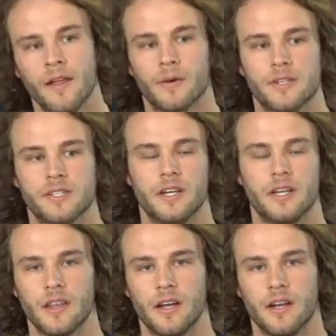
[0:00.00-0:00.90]
There was
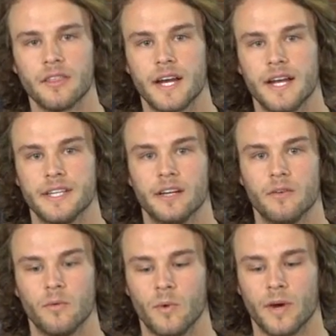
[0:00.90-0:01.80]
another
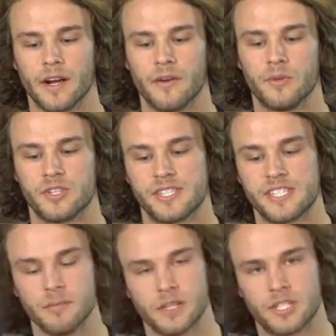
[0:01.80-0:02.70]
idea which is
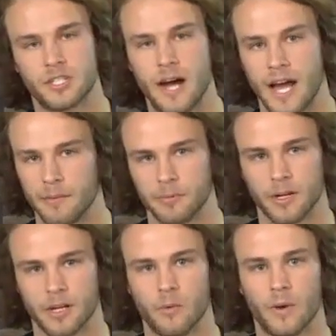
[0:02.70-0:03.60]
similar to a hybrid
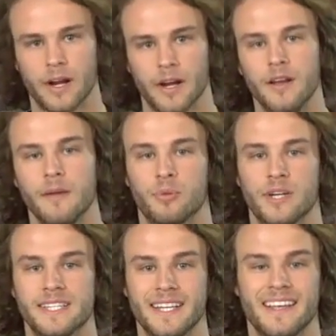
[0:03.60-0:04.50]
part, where
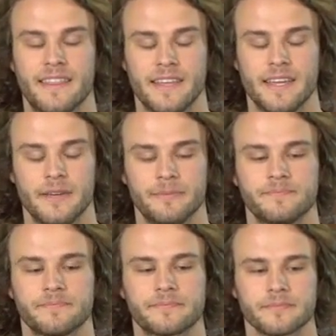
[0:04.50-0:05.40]
printing the
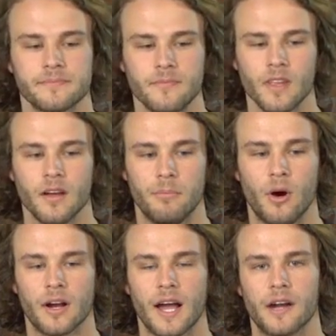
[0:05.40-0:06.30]

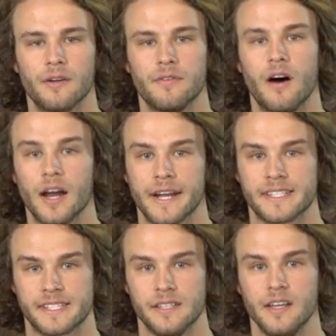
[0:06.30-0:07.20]
part out of
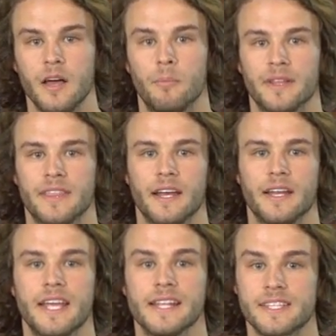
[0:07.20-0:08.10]
onyx, but
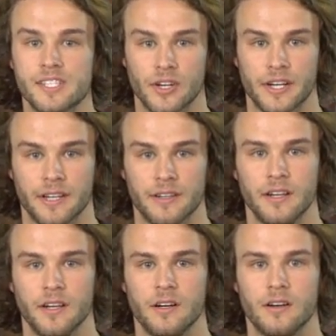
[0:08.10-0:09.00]
then
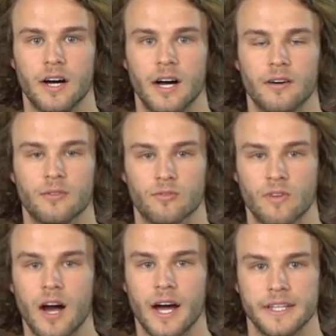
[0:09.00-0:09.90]
inserting
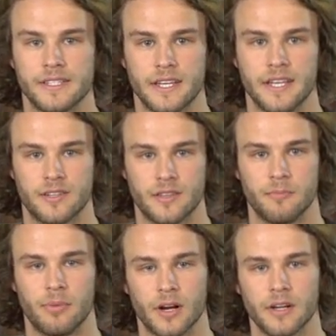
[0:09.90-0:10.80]
rods into
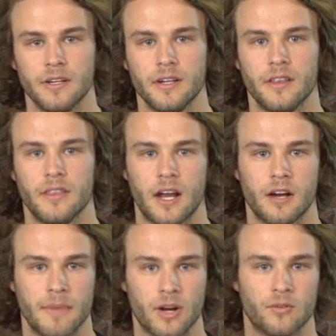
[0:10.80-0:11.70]
the part,
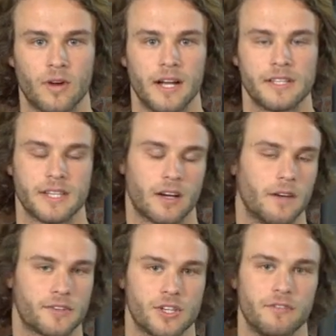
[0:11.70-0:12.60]
that metal rods, like
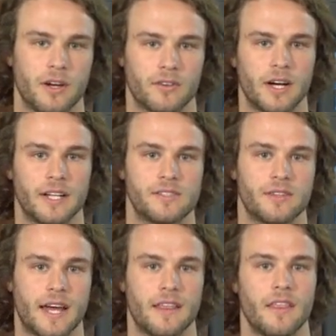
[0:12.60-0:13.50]
off-the-shelf metal rods,
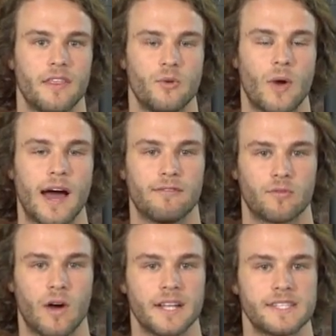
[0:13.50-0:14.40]
so that you have
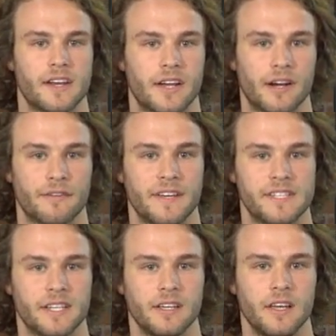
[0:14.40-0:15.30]
rods that are
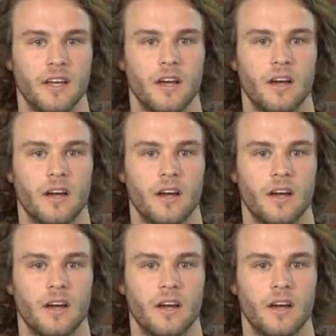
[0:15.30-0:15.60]
interfacing